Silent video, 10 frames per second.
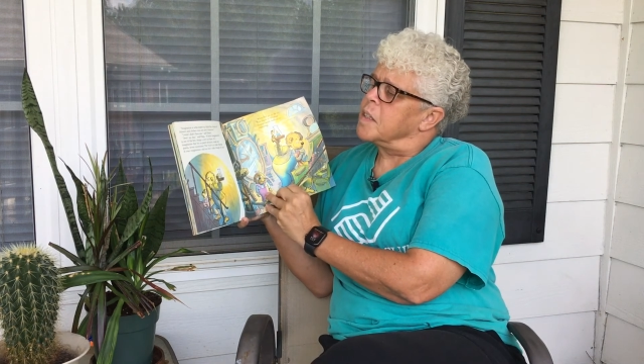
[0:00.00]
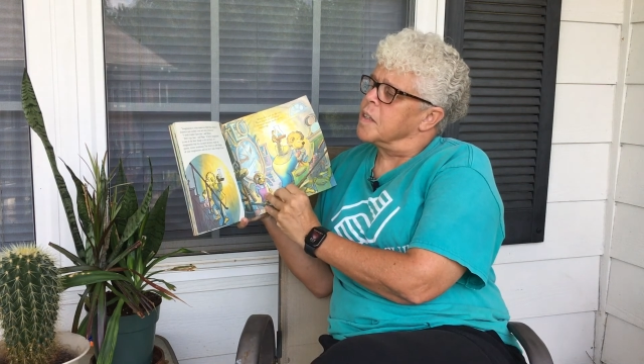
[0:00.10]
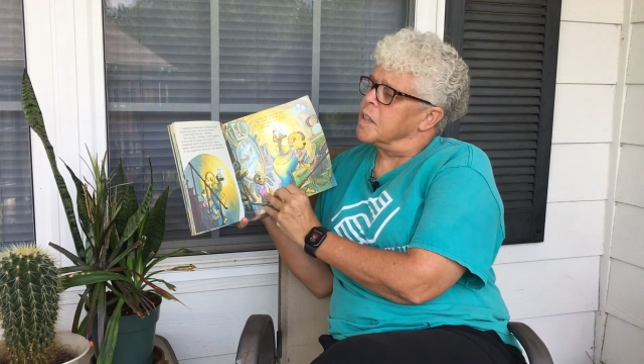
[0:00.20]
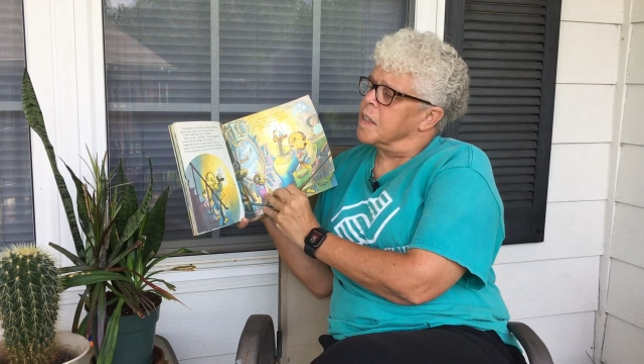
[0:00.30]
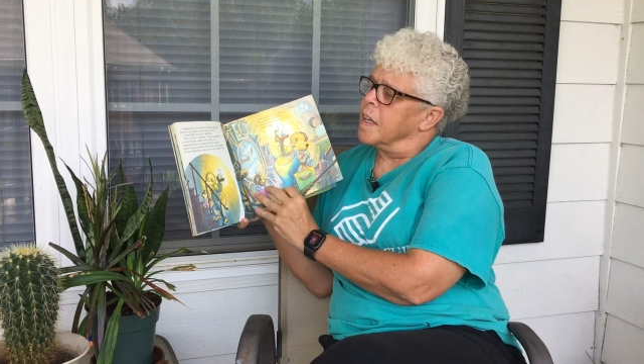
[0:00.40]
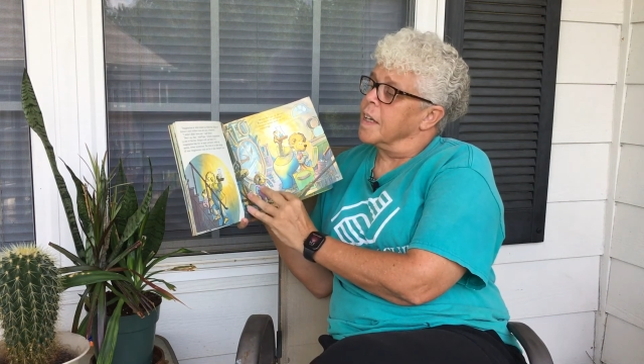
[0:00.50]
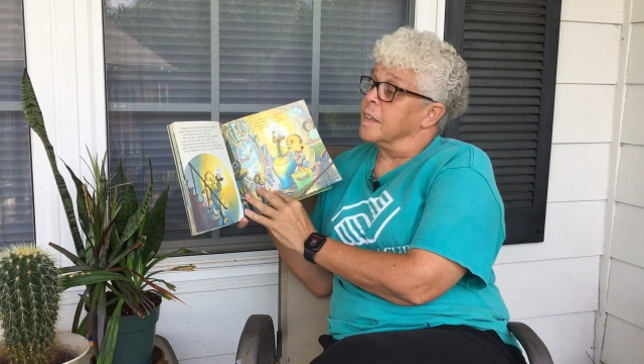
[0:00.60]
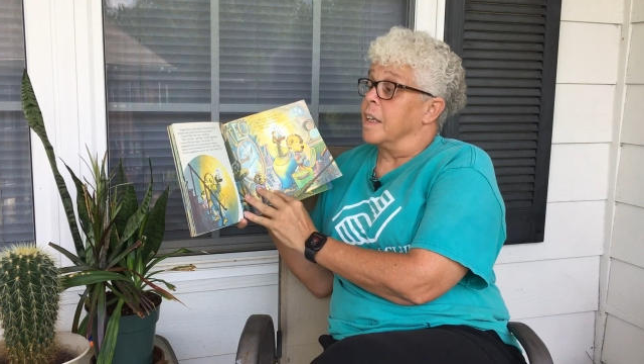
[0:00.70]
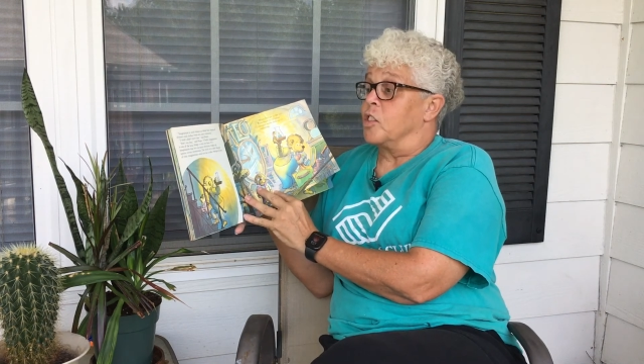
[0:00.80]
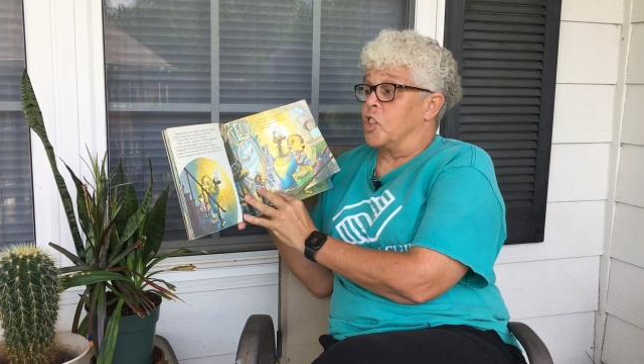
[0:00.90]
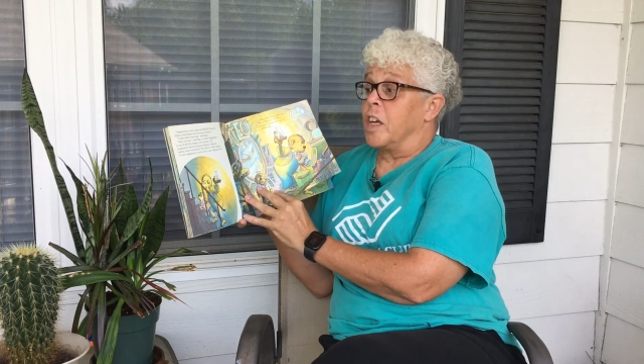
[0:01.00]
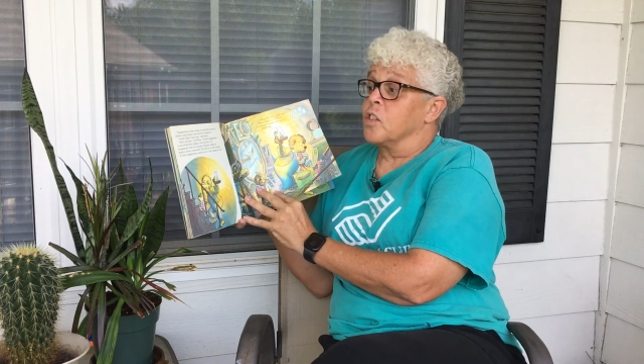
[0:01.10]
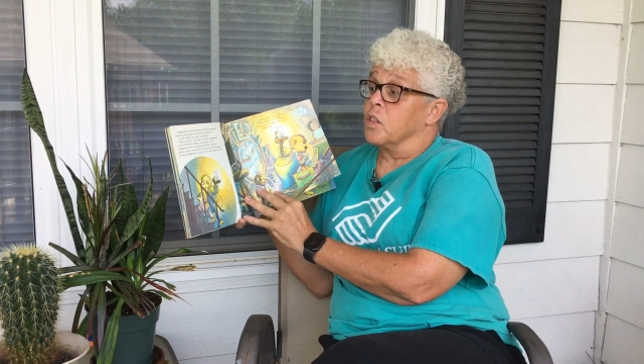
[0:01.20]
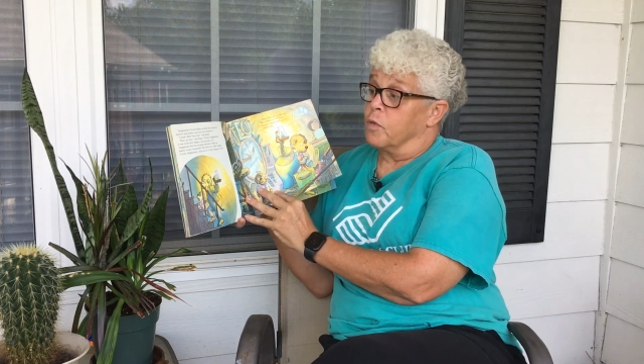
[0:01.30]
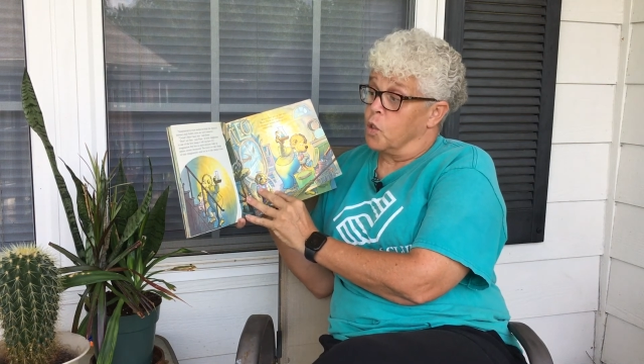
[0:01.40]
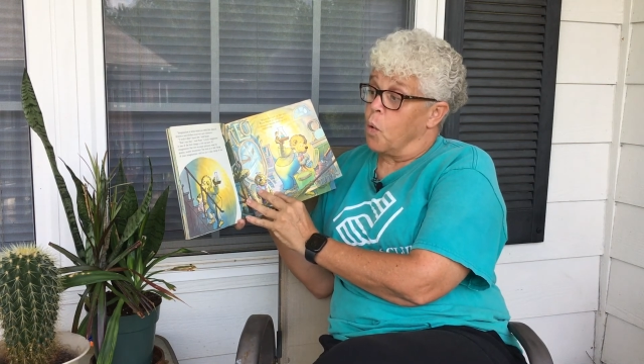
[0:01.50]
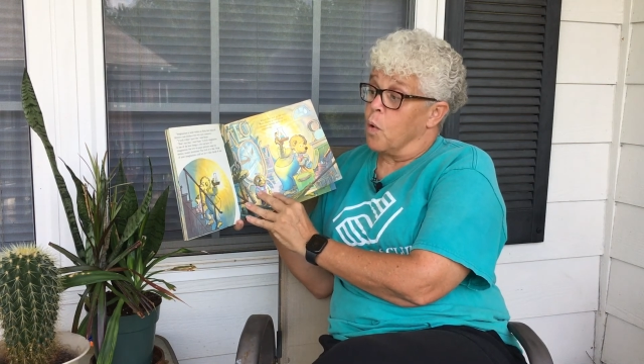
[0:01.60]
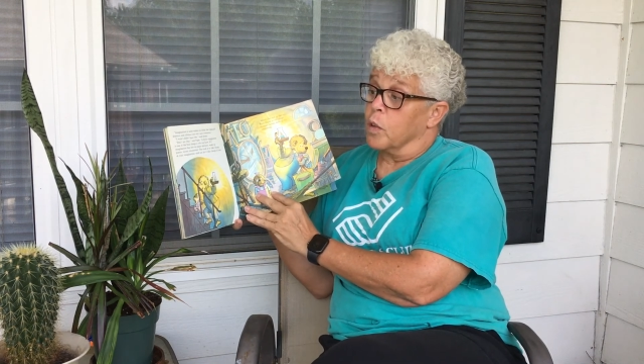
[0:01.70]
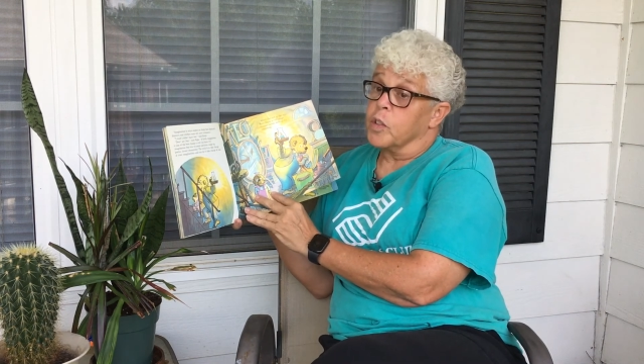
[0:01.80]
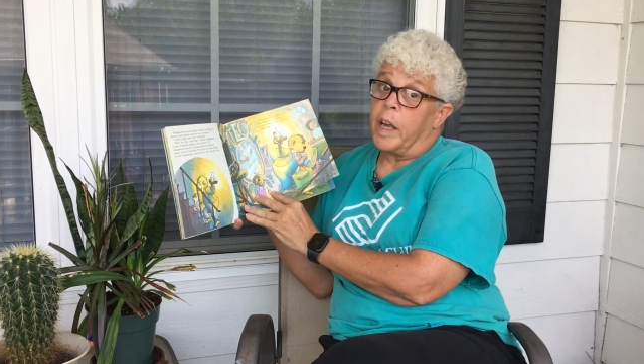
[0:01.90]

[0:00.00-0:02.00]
us think that chest of drawers